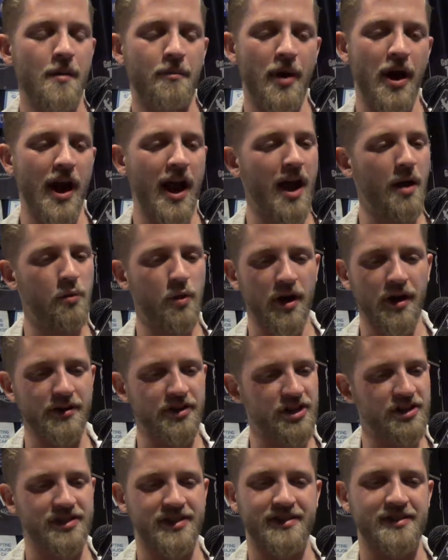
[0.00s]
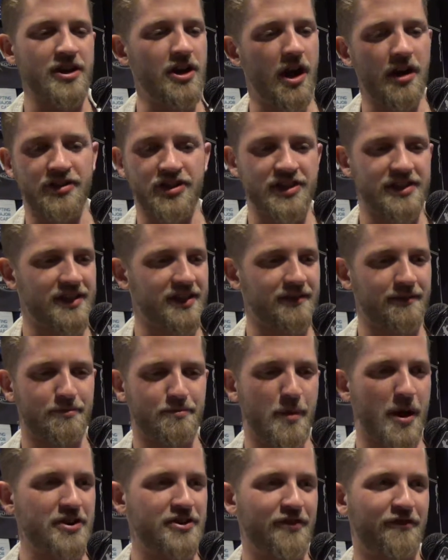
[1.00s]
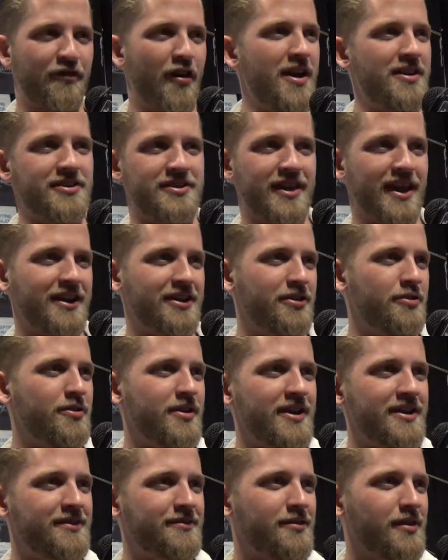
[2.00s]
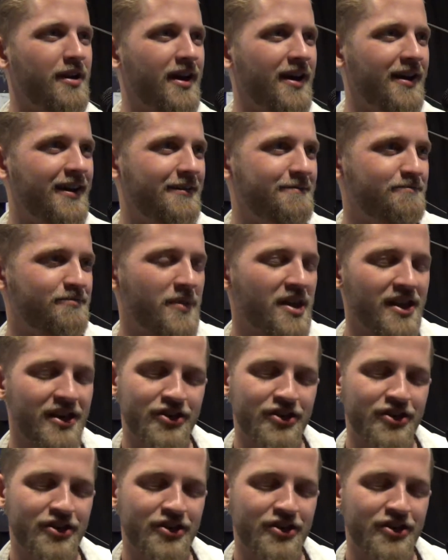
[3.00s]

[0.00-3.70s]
But uh, we're just, you know, just a bunch of friends like doing it, um,